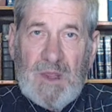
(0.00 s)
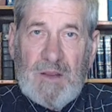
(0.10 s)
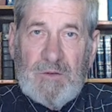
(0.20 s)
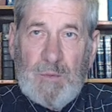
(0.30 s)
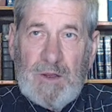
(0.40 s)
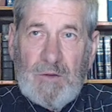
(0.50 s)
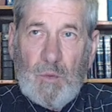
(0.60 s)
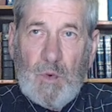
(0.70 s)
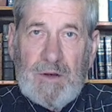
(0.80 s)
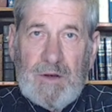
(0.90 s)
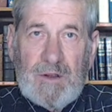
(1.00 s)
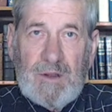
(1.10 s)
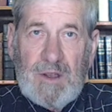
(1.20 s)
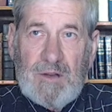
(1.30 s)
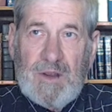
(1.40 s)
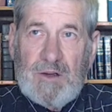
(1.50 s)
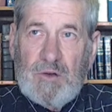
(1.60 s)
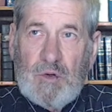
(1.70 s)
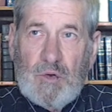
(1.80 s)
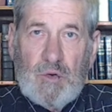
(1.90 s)
as being the one that they
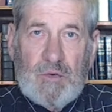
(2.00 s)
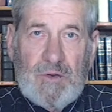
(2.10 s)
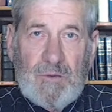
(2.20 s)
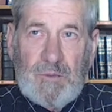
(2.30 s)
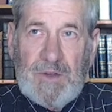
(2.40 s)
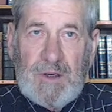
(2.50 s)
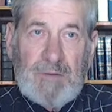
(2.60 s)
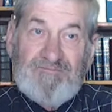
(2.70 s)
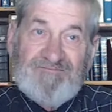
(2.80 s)
knew who did it.